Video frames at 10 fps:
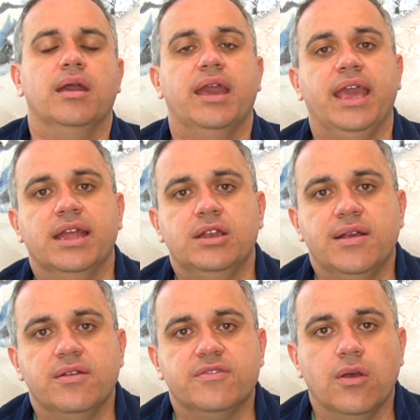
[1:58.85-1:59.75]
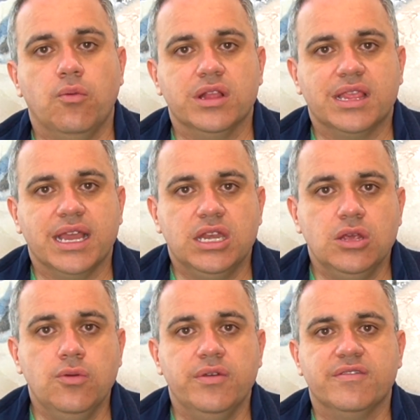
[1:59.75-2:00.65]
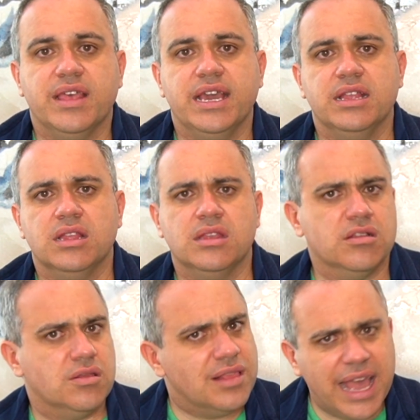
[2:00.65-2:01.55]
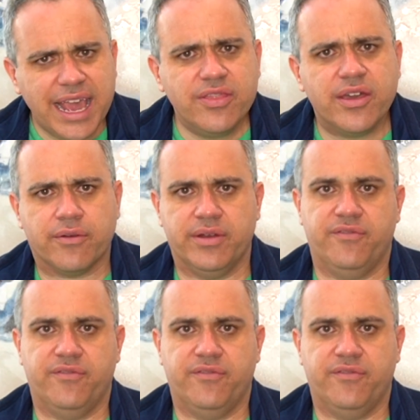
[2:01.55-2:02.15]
And so what they do is they delay their